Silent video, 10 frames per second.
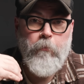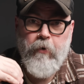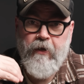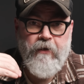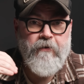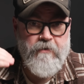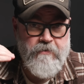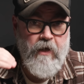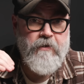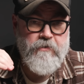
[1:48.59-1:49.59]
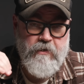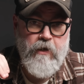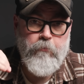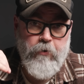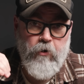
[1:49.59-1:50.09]
but it does not
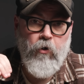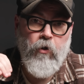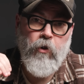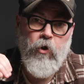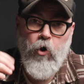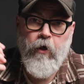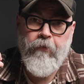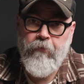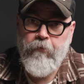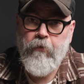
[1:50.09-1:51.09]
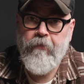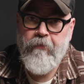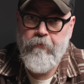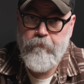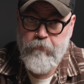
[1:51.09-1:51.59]
skimp at all
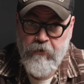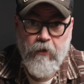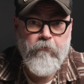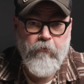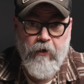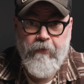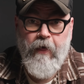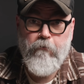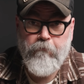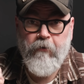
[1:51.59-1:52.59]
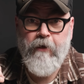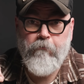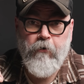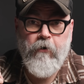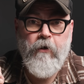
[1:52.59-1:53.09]
on delivering that
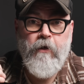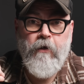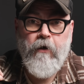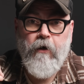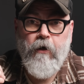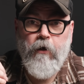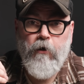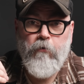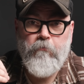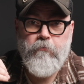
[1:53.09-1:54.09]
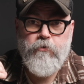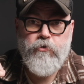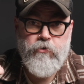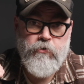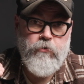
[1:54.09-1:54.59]
flavor
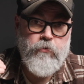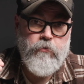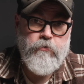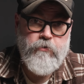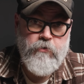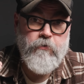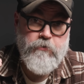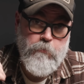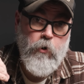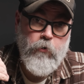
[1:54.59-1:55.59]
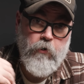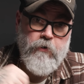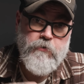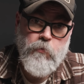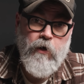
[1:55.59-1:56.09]
to the smoker
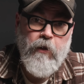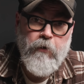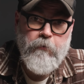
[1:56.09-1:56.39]
as well.